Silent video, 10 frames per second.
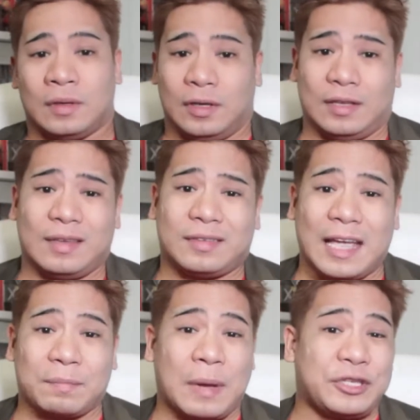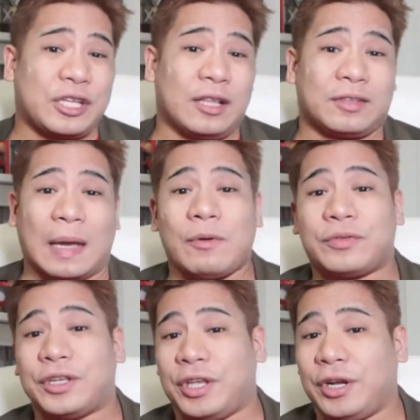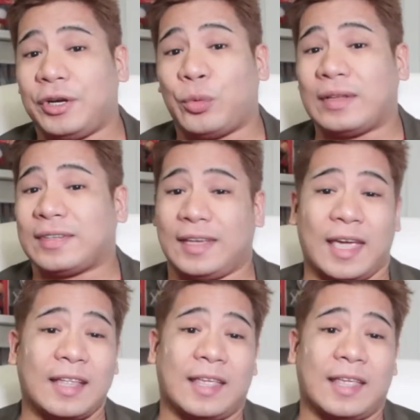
It is that magical time of the year once again,